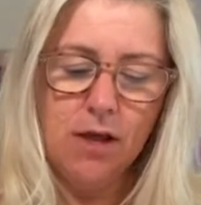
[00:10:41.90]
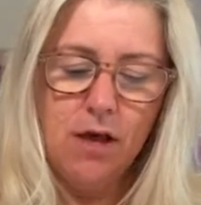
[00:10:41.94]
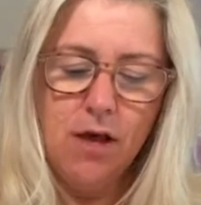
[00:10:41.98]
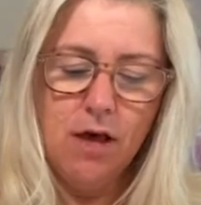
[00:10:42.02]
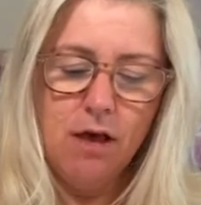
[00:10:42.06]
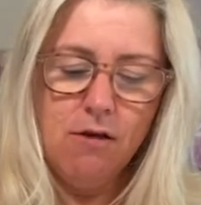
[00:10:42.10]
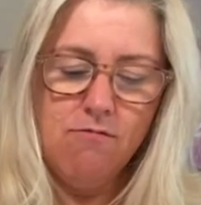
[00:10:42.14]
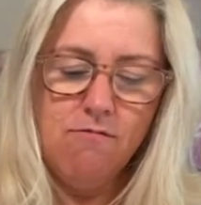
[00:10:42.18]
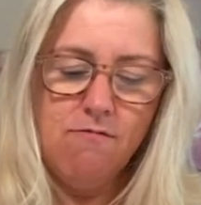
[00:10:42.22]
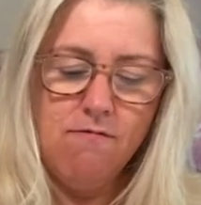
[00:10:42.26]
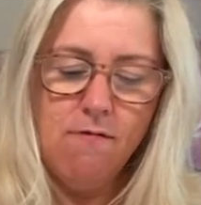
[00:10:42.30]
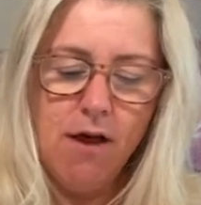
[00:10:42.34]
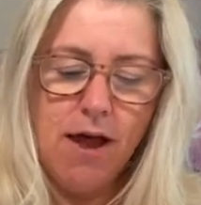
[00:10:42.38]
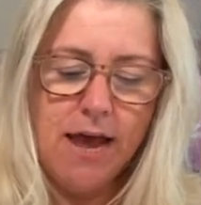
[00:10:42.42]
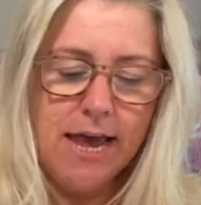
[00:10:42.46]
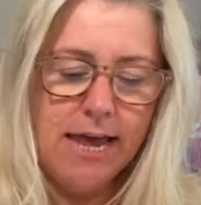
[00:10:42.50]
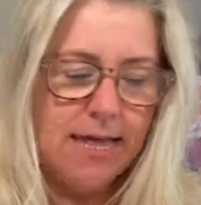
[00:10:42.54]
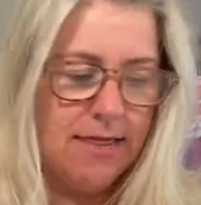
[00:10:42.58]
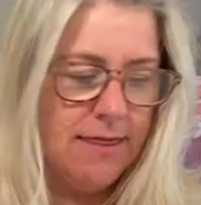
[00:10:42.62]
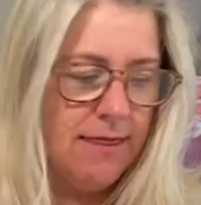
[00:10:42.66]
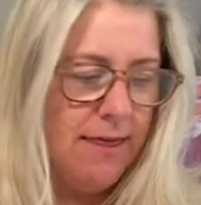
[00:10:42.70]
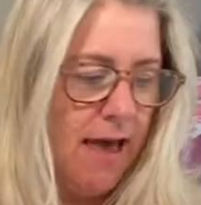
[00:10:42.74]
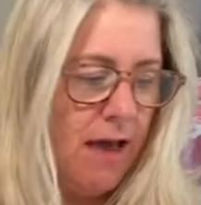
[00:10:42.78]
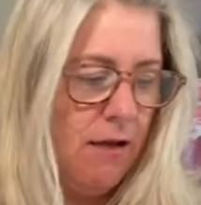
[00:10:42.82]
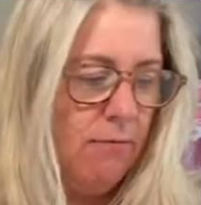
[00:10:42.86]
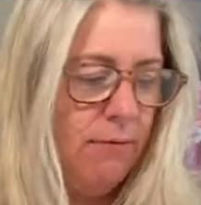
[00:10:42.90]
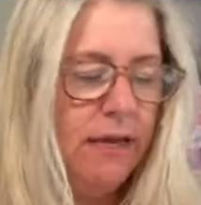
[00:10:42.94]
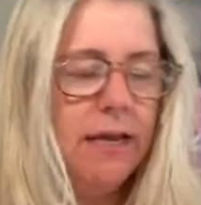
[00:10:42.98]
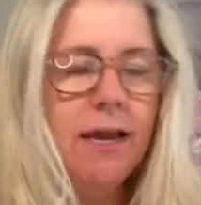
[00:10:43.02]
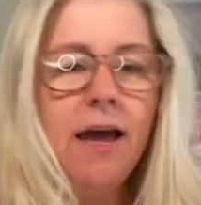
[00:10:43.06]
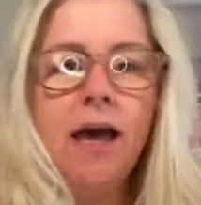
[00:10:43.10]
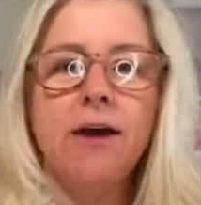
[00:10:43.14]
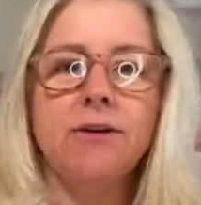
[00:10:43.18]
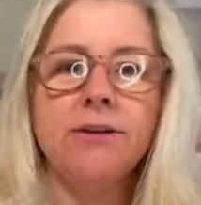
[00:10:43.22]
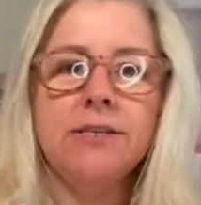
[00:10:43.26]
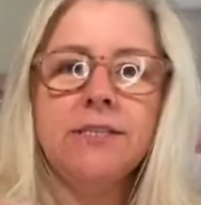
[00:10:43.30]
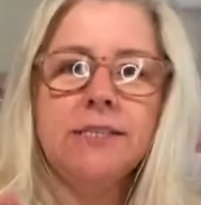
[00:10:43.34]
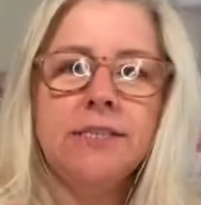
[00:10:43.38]
Right, there we
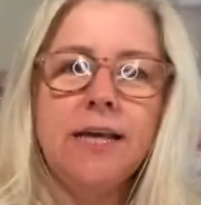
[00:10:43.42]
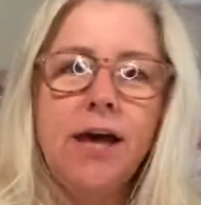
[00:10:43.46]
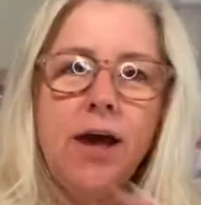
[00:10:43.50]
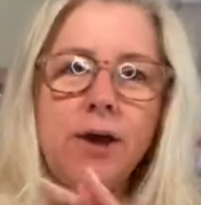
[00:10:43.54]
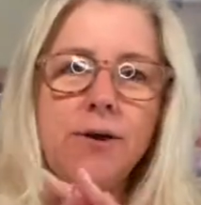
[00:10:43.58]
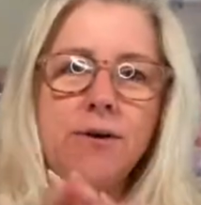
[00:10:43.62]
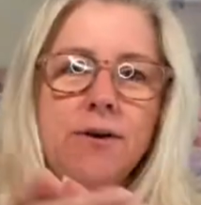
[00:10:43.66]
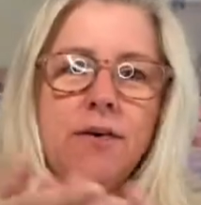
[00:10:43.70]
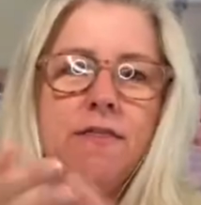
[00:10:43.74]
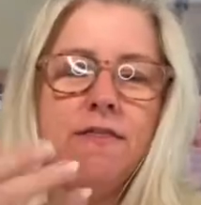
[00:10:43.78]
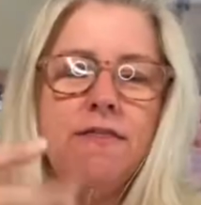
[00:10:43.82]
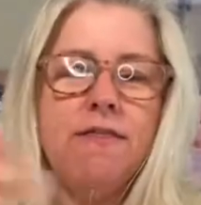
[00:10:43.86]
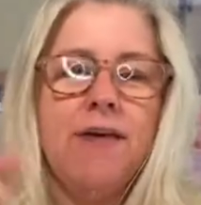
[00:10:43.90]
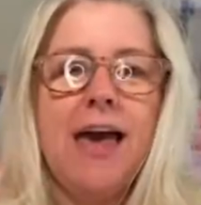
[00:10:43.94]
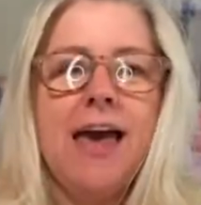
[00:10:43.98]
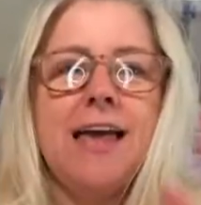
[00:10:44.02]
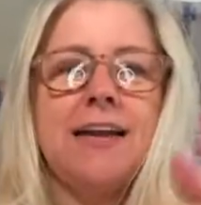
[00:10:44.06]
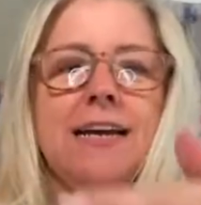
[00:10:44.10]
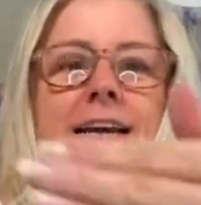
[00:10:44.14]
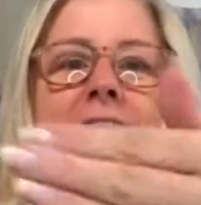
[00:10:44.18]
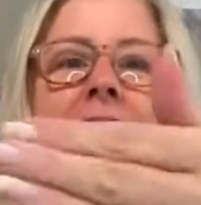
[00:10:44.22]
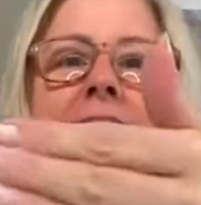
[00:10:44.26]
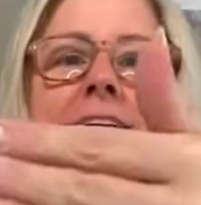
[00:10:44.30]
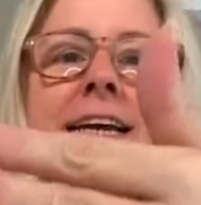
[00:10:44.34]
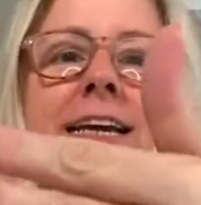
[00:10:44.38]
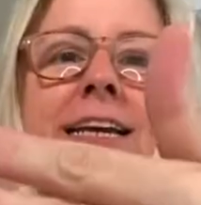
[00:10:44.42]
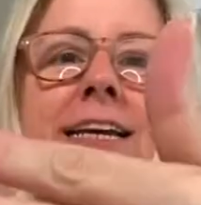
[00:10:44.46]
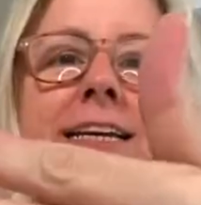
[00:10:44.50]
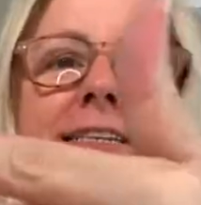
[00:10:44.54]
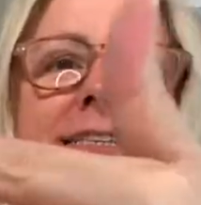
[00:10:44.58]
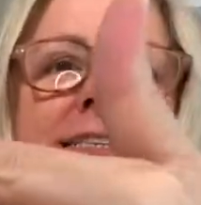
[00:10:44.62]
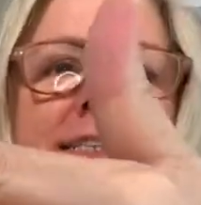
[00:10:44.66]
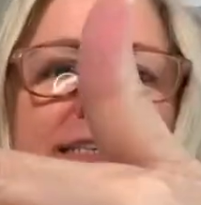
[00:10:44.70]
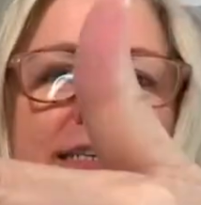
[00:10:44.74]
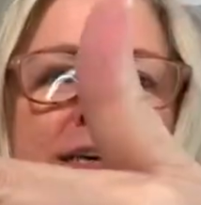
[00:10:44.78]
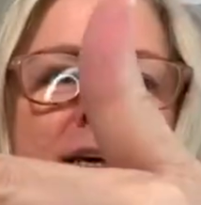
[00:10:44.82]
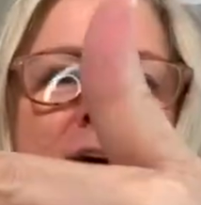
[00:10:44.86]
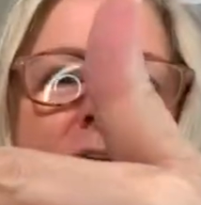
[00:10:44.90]
go. So that
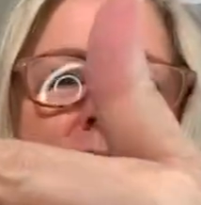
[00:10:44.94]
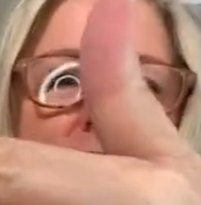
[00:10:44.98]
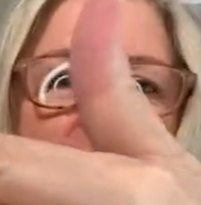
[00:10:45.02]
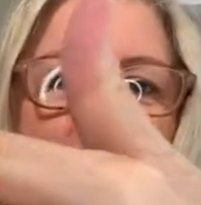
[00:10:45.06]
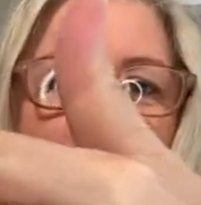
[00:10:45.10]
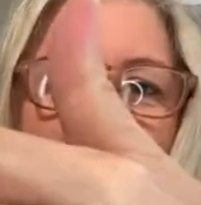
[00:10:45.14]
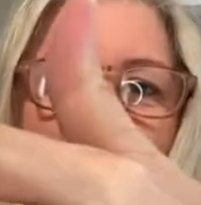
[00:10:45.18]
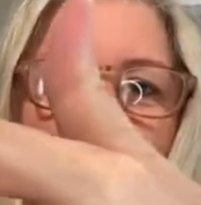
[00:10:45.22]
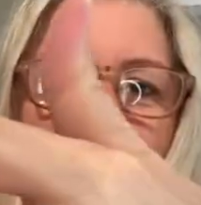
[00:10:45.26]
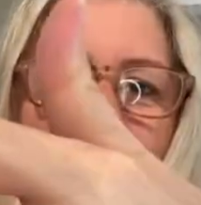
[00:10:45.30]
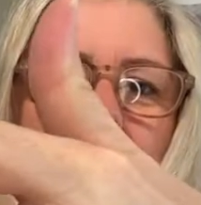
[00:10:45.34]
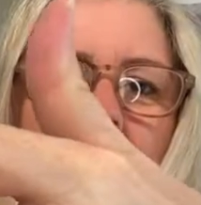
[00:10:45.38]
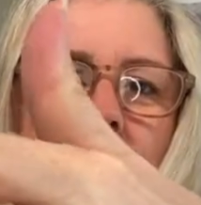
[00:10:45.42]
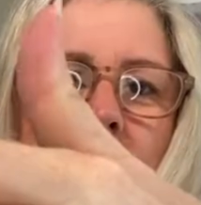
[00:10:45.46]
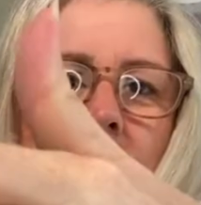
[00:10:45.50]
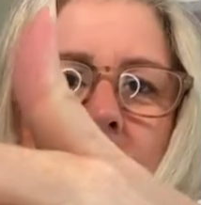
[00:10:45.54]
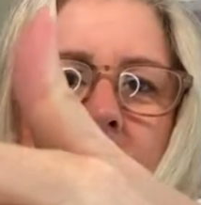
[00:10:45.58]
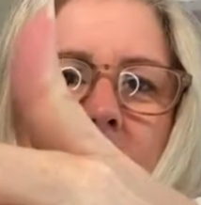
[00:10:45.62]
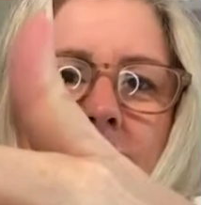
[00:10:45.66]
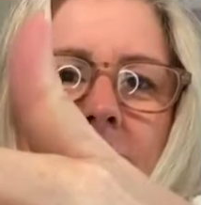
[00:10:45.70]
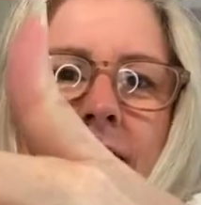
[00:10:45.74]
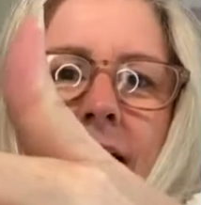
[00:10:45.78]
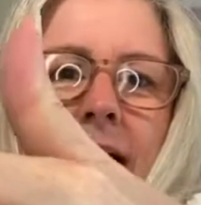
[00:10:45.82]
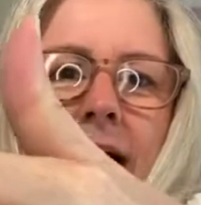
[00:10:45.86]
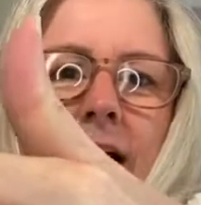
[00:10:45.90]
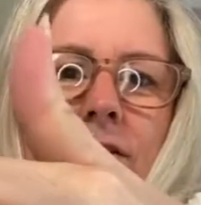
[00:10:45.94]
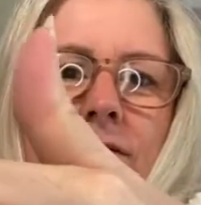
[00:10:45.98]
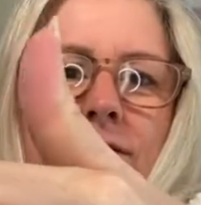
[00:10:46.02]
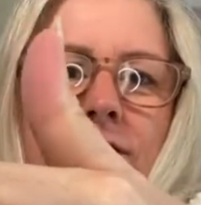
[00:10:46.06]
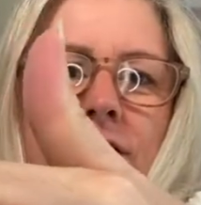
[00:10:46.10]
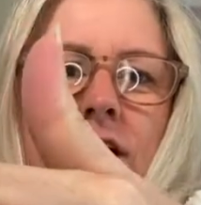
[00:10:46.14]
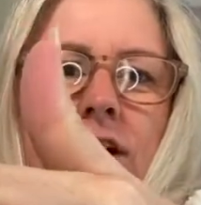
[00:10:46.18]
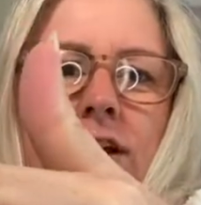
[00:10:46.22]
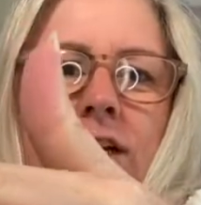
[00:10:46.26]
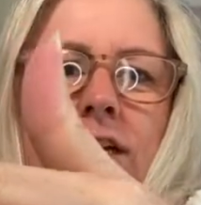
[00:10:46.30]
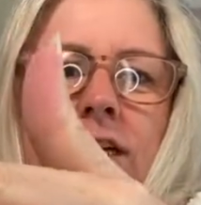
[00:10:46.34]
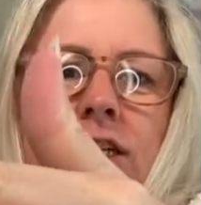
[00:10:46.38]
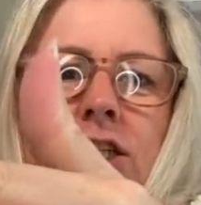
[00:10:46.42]
is all of the nail
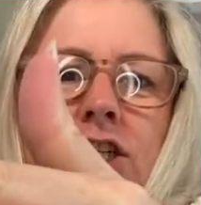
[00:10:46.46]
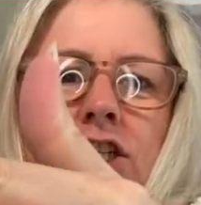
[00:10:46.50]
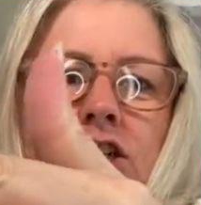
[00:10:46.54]
varnish